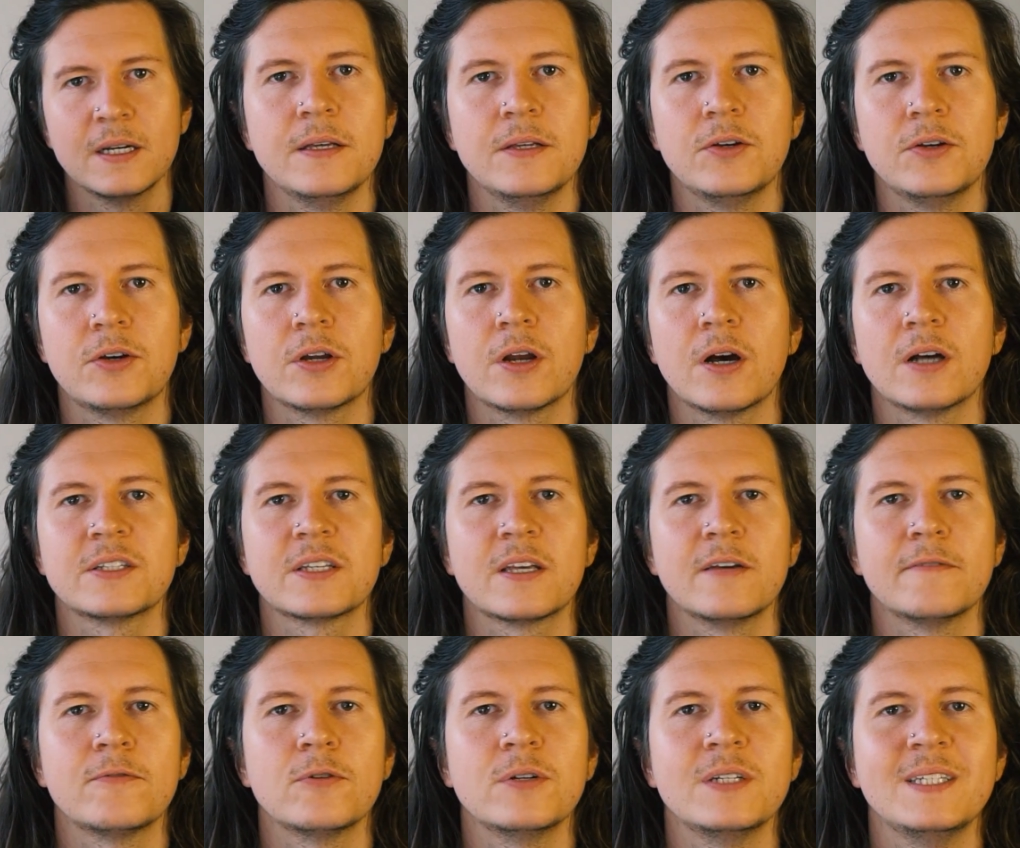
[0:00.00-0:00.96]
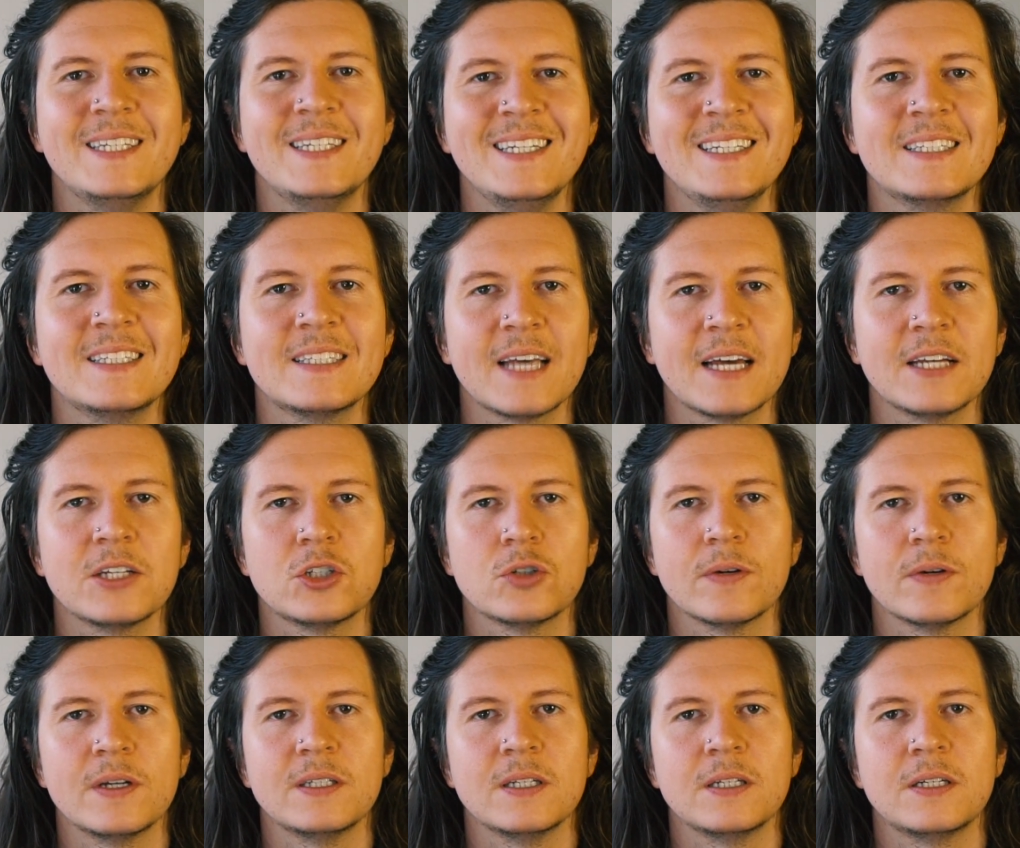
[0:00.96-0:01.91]
You can ask it for a
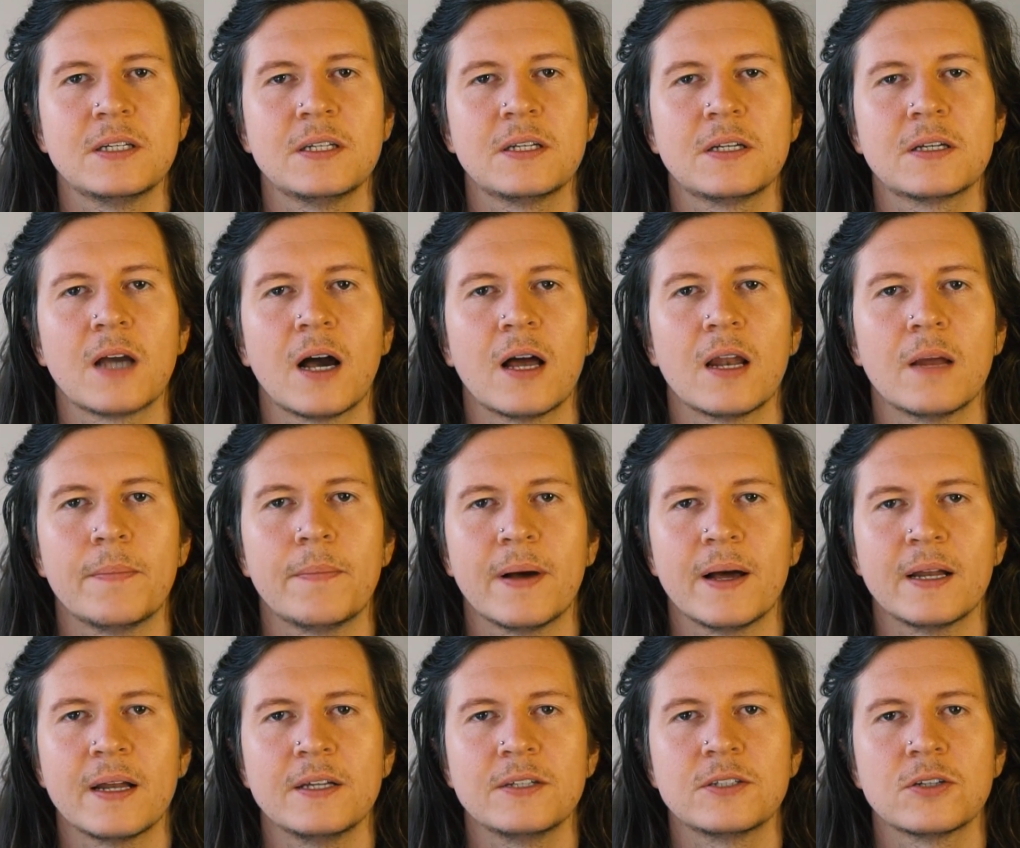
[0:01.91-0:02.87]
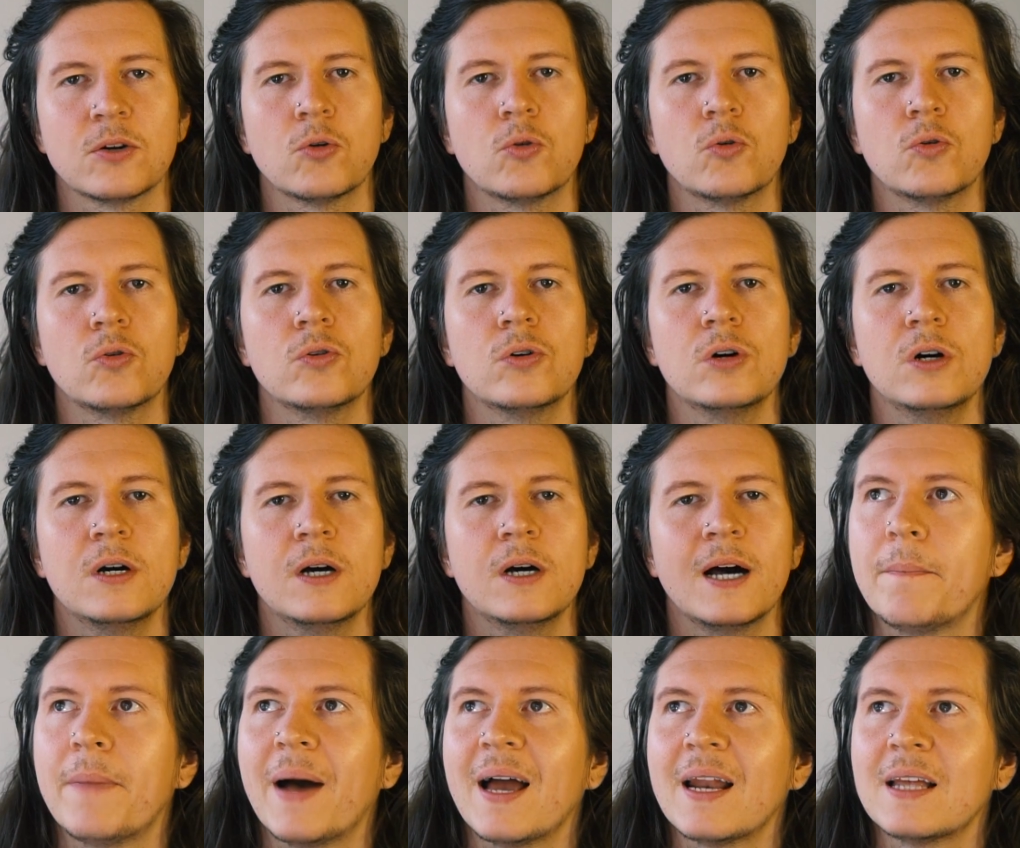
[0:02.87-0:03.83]
desaturated color palette or
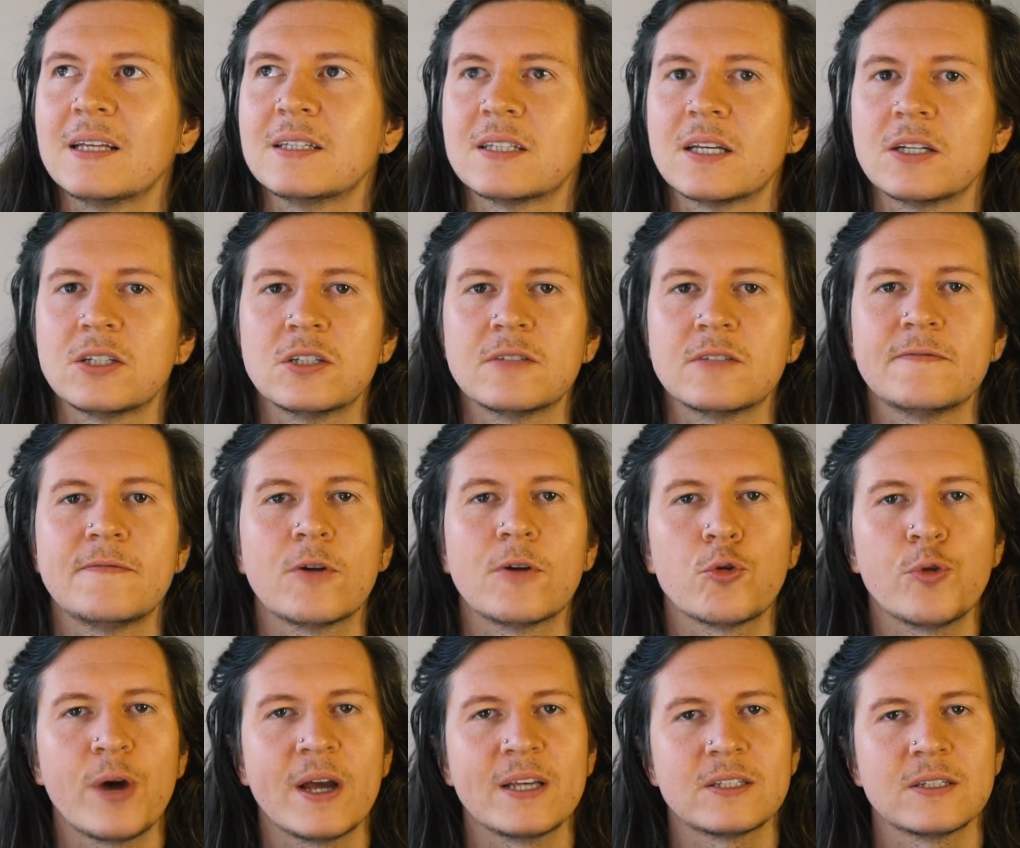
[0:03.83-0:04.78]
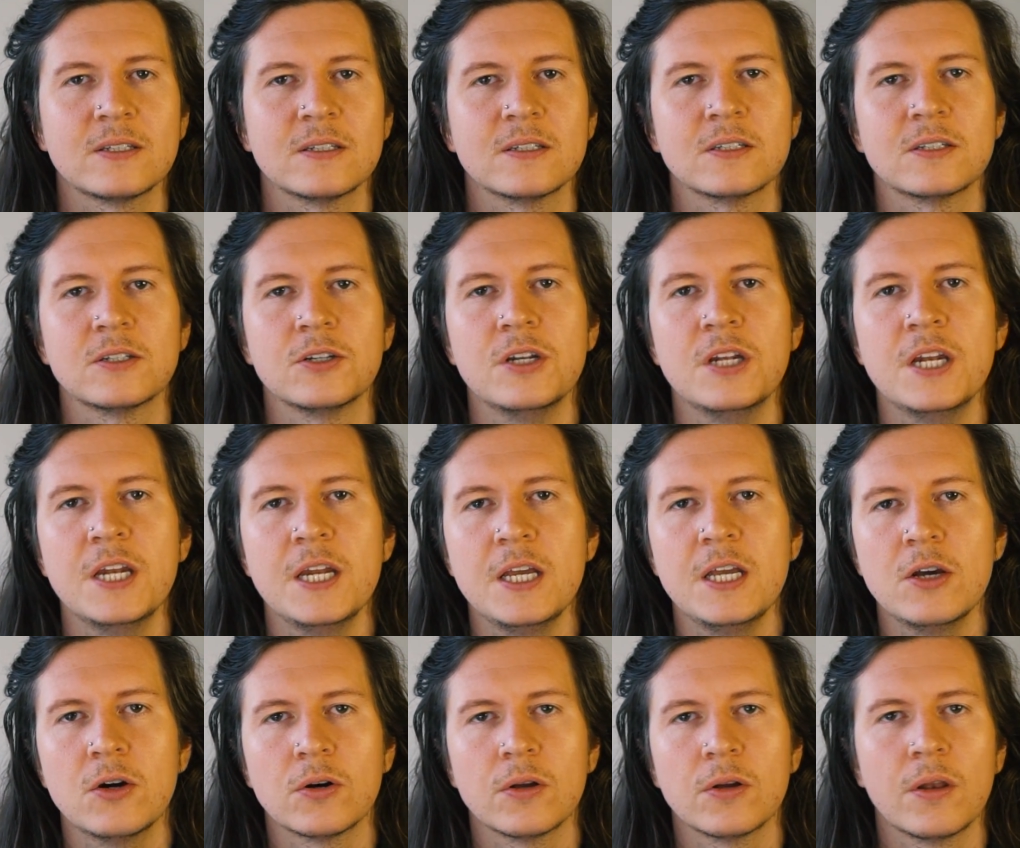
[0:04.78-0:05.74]
palettes such as fluorescent,
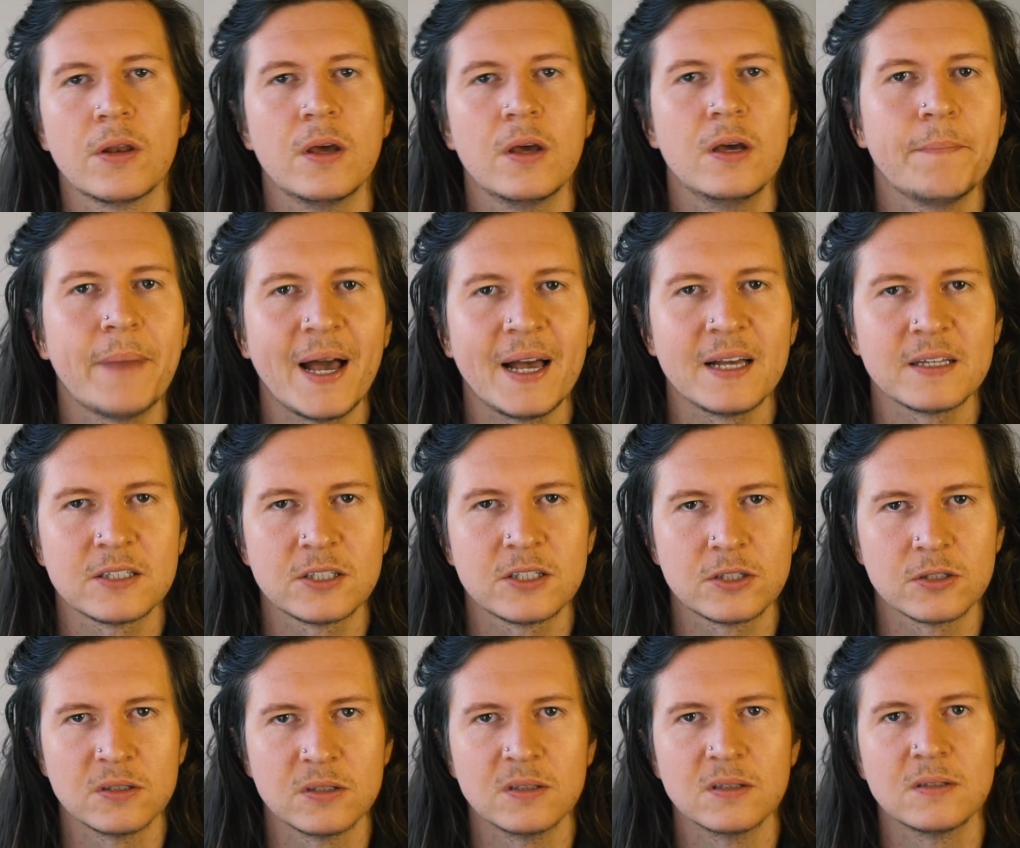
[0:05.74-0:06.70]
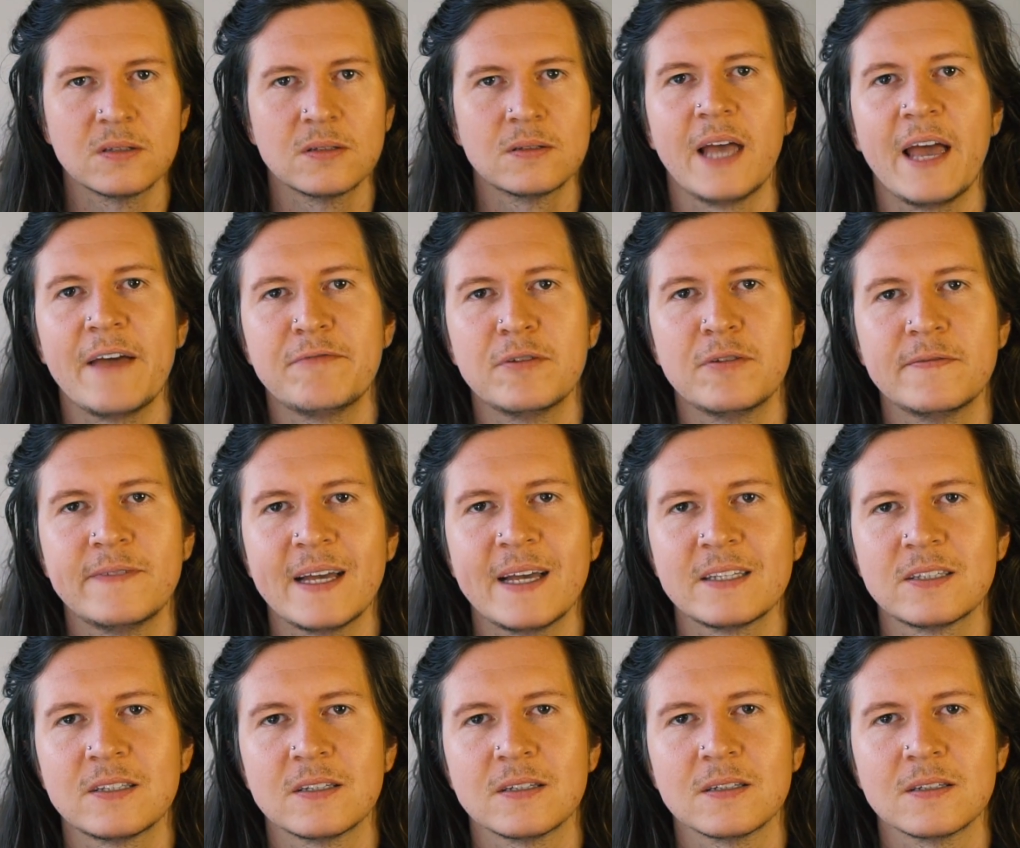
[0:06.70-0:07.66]
neon, pastel,
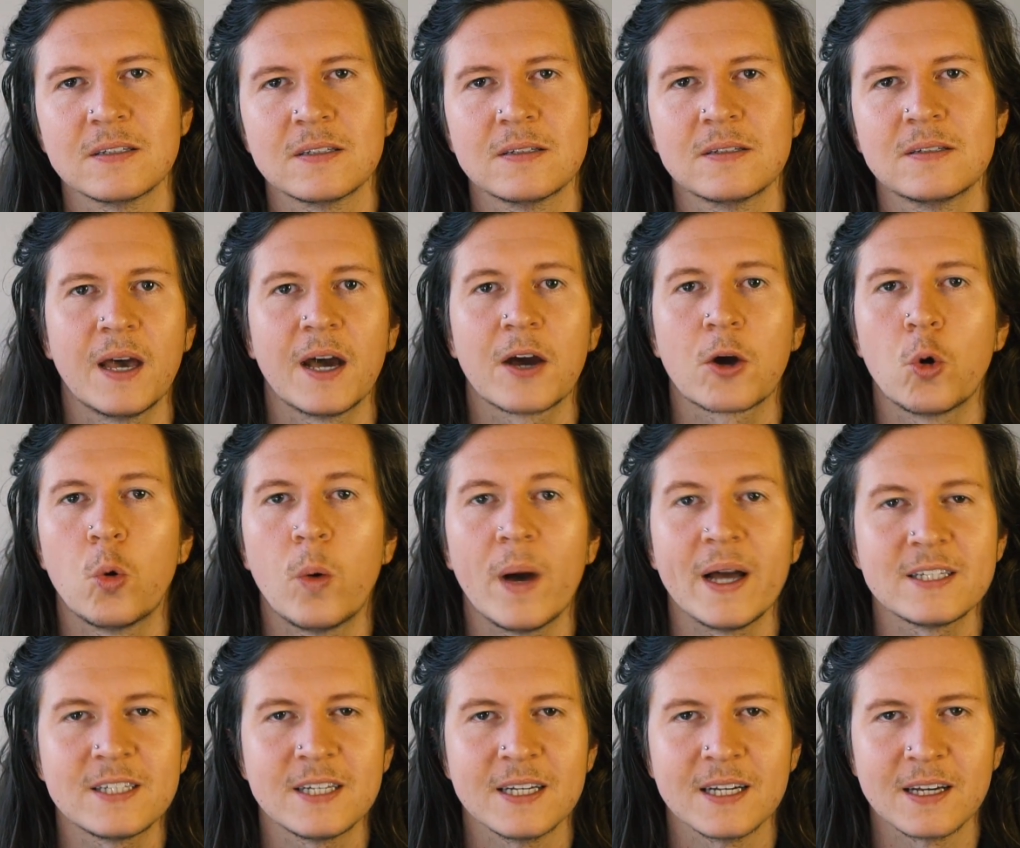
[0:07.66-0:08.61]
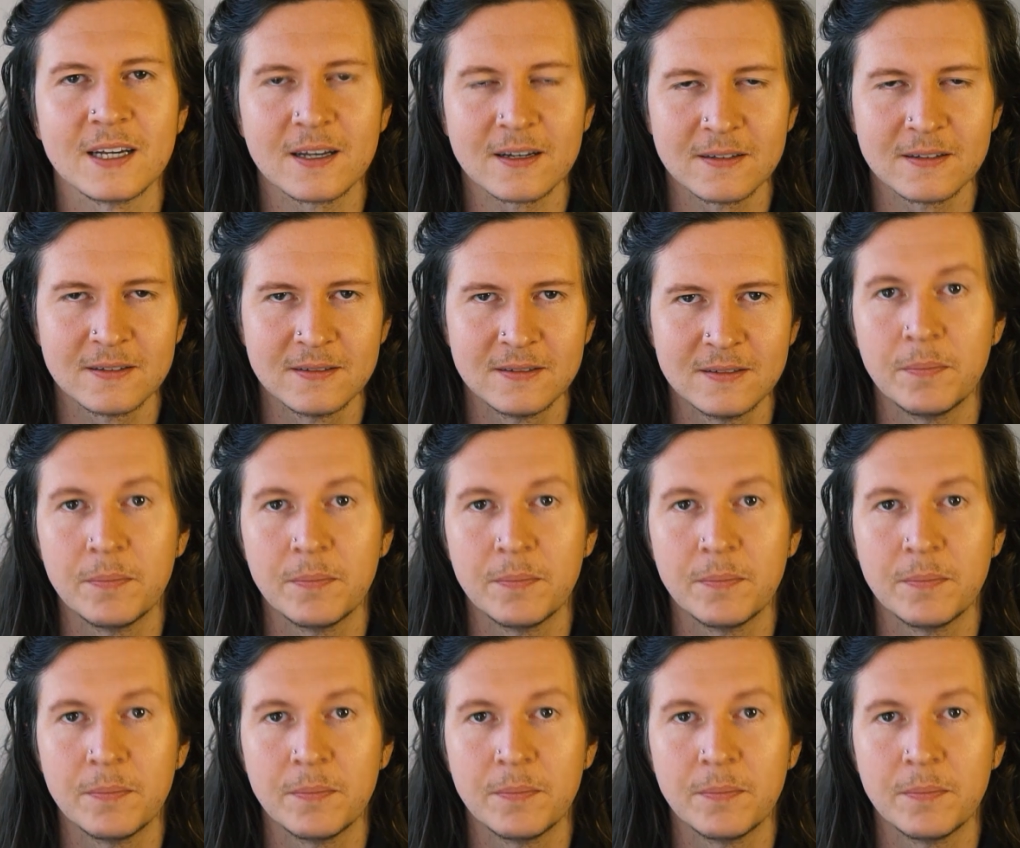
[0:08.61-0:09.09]
effervescent, aquatic,